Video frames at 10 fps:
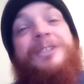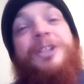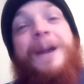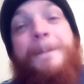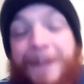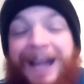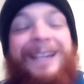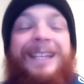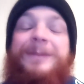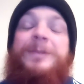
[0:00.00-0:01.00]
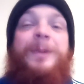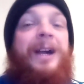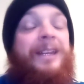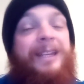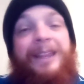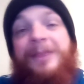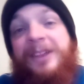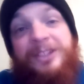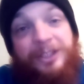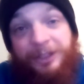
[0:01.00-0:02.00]
Chat. My name is Barry and
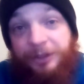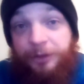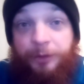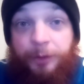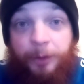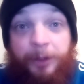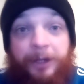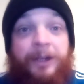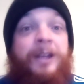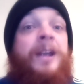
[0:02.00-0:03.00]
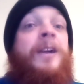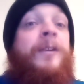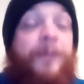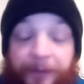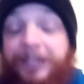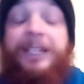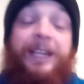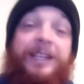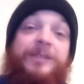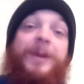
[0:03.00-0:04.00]
this is your Friday
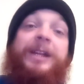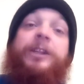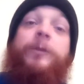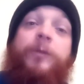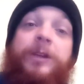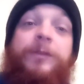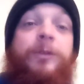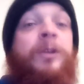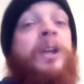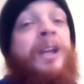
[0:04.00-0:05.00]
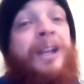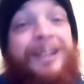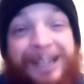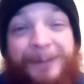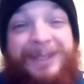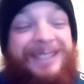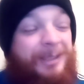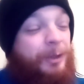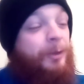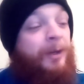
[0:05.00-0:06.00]
Night Smackdown review coming to
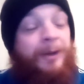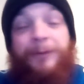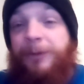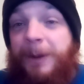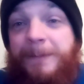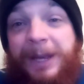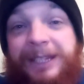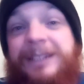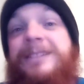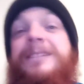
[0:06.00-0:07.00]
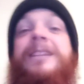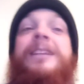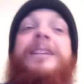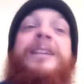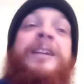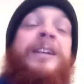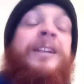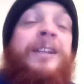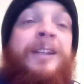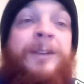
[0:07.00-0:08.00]
you from a -3
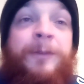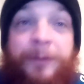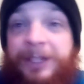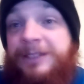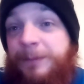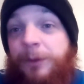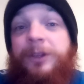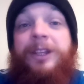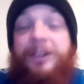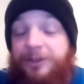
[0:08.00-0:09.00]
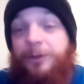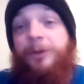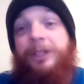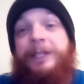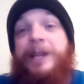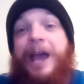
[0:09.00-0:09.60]
freezing morning in Scotland.